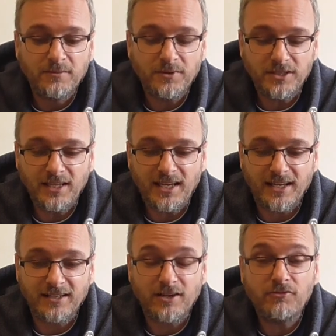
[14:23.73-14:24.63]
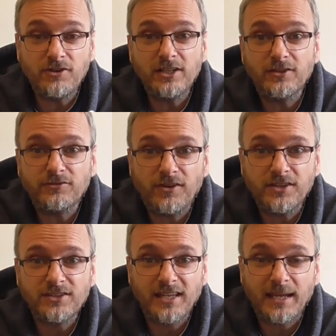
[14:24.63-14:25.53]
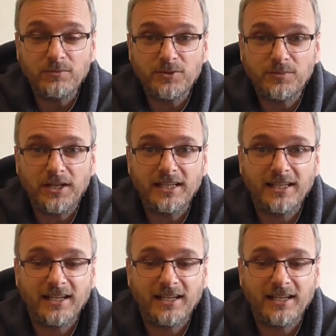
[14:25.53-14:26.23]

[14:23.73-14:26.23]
But yeah, a really good fun game to play,